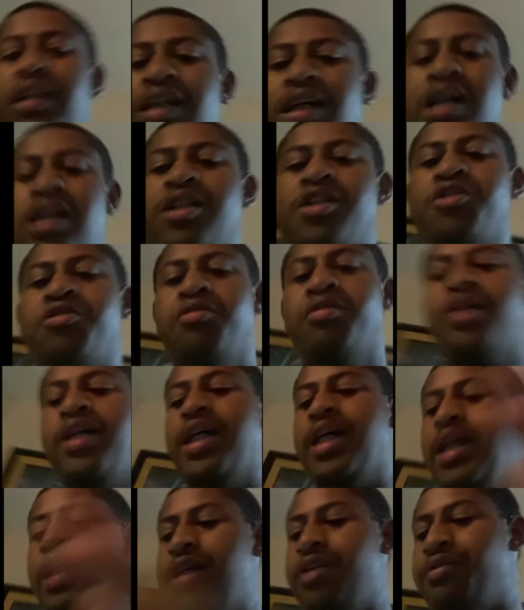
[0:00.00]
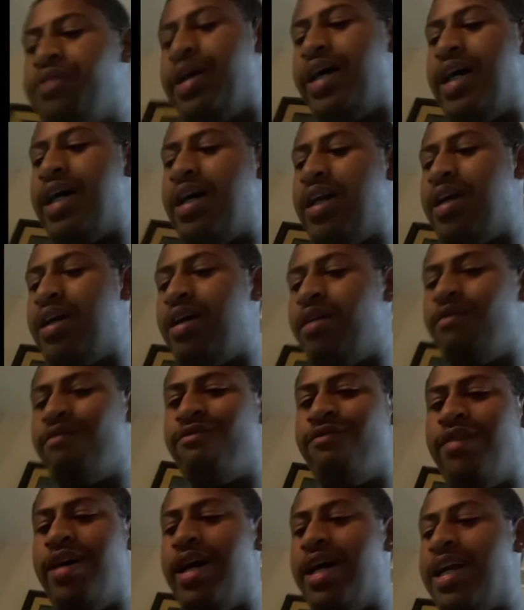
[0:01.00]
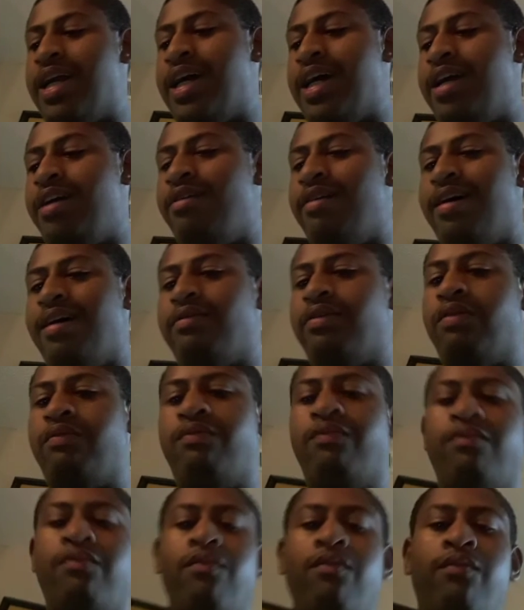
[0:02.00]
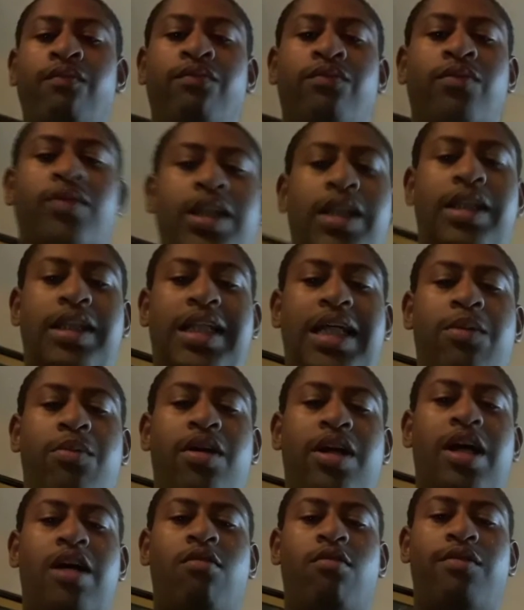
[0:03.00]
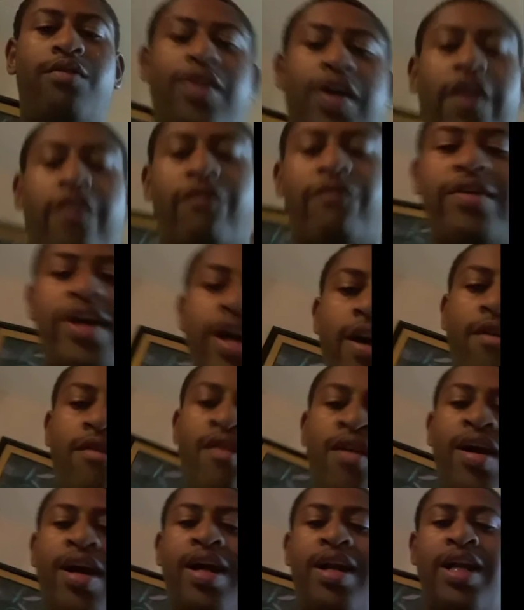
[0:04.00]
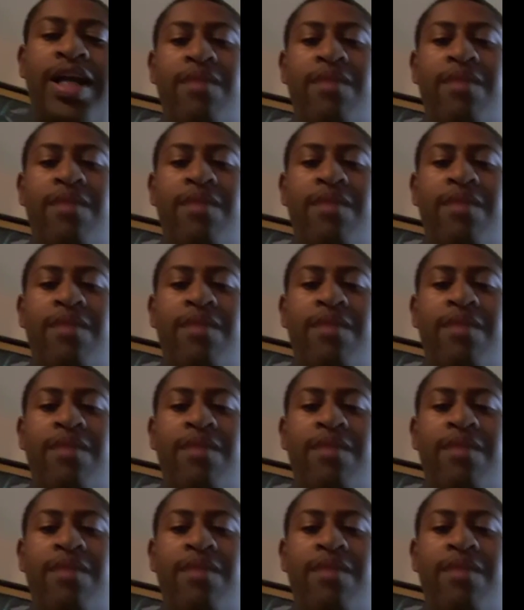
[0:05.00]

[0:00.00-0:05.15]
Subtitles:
country, you had him fighting, you have him teaming up with Nick Fury and